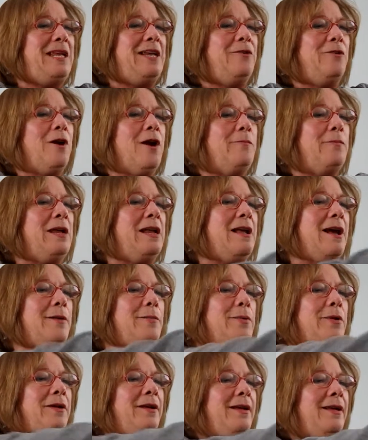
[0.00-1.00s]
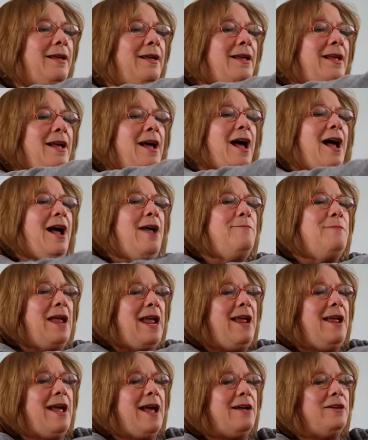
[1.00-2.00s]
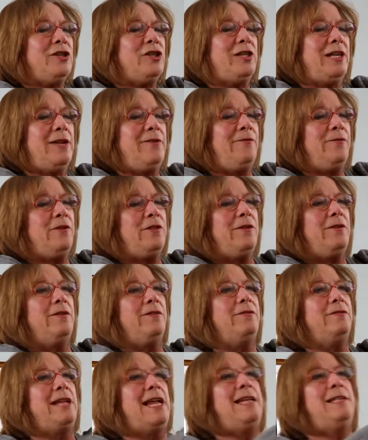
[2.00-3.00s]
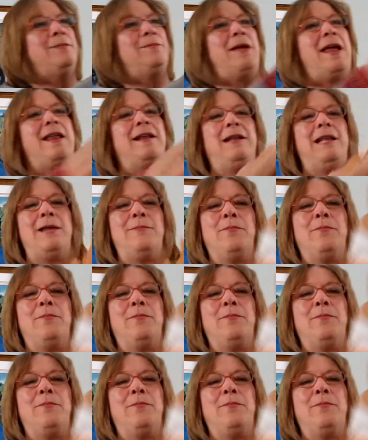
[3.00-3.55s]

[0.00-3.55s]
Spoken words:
cropping up. I may actually, for the lace paneling